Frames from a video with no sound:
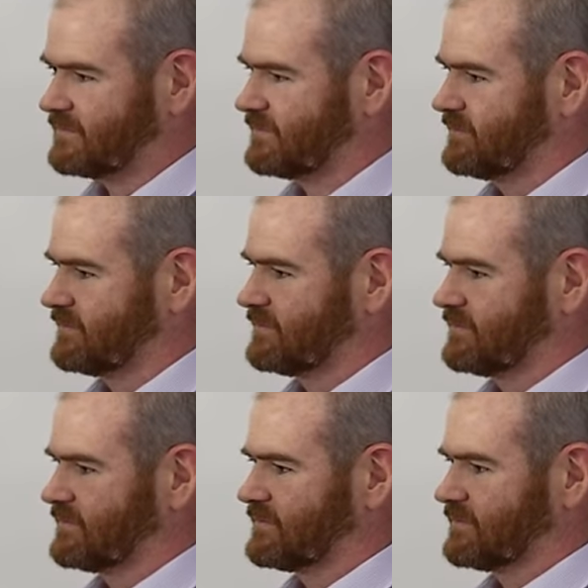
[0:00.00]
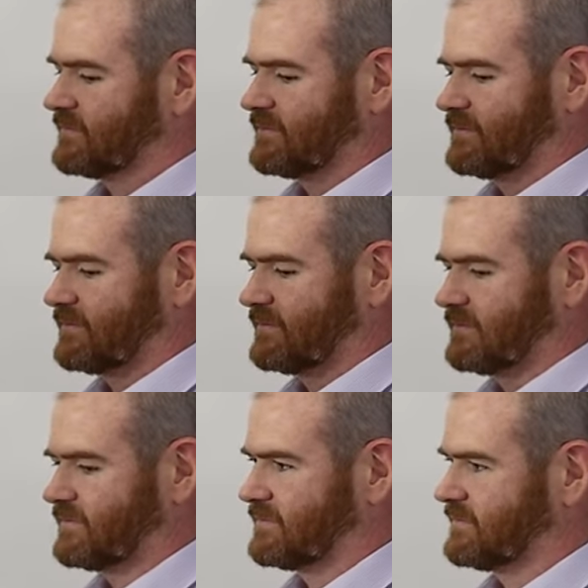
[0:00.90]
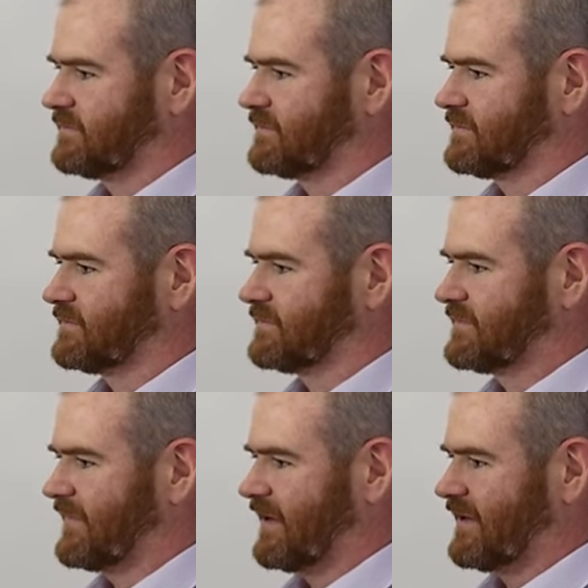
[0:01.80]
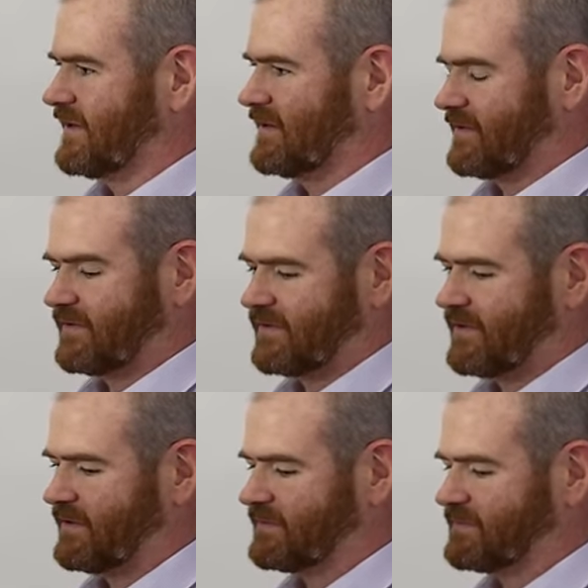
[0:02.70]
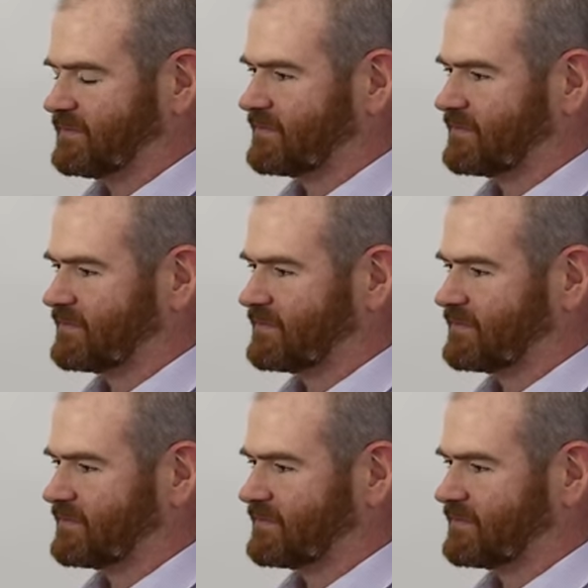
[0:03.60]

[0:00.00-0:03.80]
[no speech]